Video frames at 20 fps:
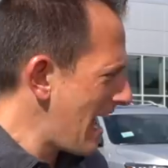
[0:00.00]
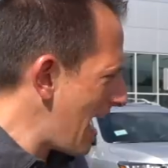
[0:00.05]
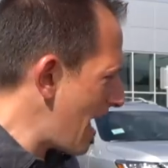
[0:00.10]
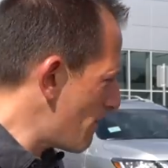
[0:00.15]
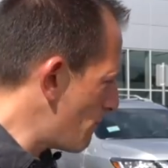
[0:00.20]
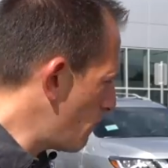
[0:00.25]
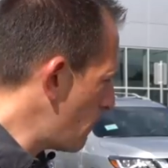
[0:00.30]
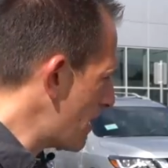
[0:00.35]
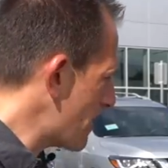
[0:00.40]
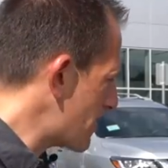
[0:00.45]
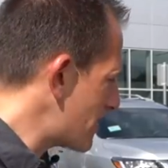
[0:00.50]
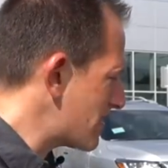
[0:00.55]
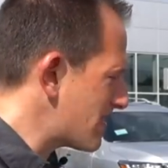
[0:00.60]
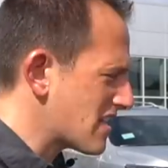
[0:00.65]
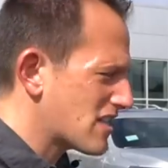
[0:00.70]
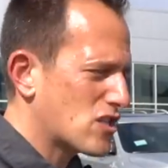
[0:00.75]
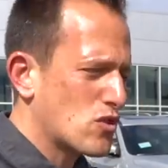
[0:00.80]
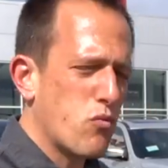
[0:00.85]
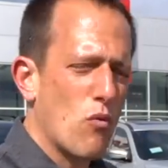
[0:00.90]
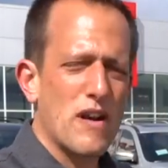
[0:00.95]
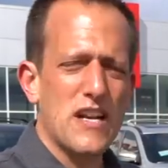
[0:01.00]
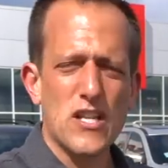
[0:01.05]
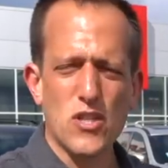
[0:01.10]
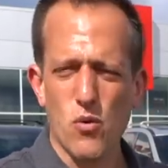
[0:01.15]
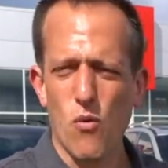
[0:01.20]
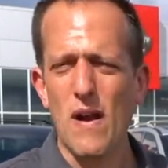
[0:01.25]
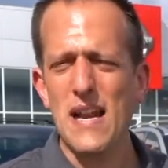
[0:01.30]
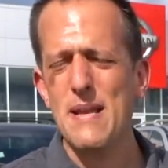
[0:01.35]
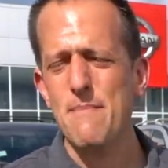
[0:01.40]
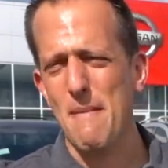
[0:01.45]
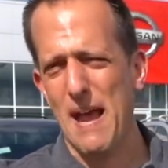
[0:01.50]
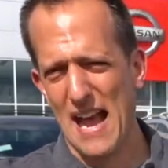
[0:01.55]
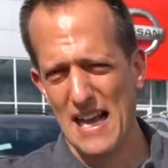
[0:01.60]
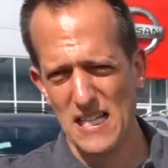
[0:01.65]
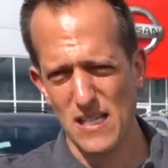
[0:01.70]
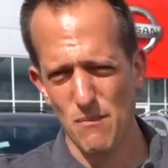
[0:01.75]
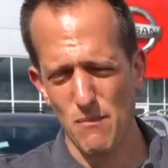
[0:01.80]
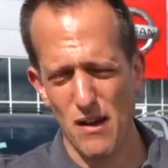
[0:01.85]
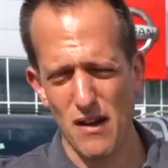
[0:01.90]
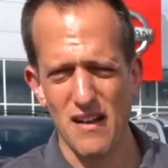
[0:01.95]
And with this 2020
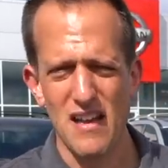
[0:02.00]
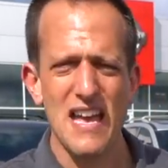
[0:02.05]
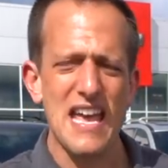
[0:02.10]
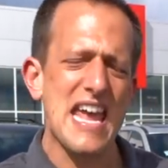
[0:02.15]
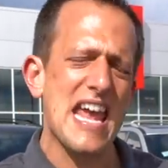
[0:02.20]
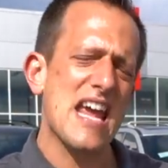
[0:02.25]
Maxima,